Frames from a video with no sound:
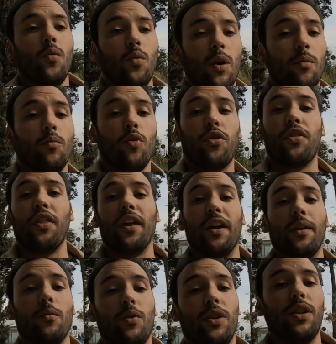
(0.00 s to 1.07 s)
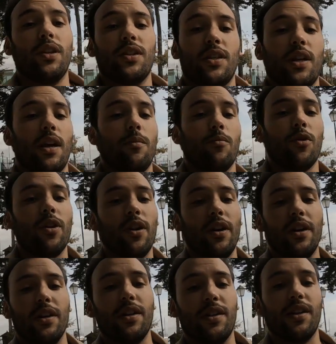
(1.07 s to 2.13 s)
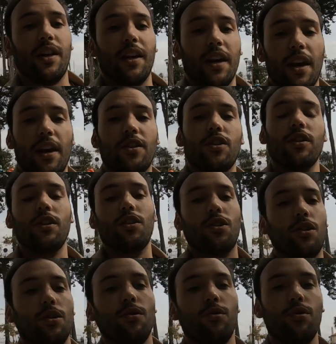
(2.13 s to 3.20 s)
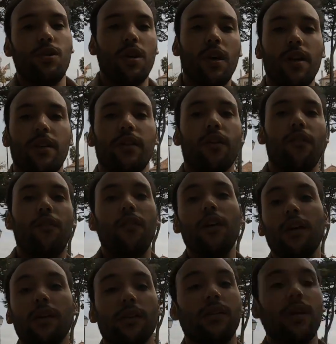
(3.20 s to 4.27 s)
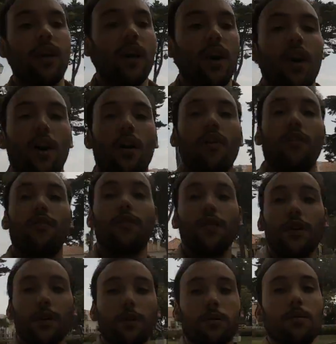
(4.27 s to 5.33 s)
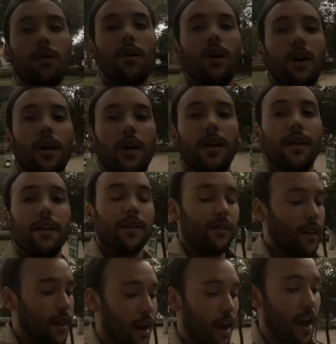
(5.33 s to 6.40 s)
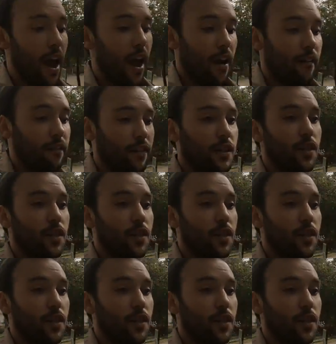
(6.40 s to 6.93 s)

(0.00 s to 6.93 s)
One more thing with this camera is I can actually choose the field of view that I have.